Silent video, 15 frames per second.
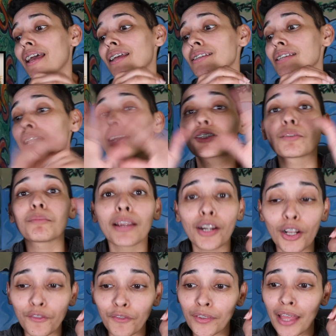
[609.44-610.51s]
And shout out to my
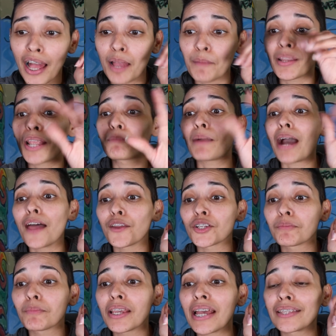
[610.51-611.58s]
girl for that. I mean, it bothers
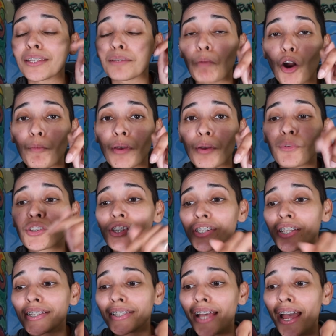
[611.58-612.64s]
me at the moment when she
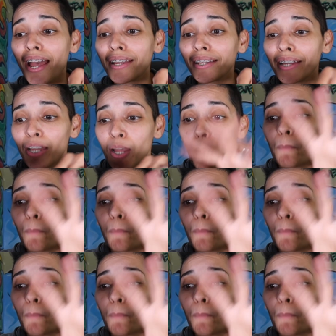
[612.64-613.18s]
does that,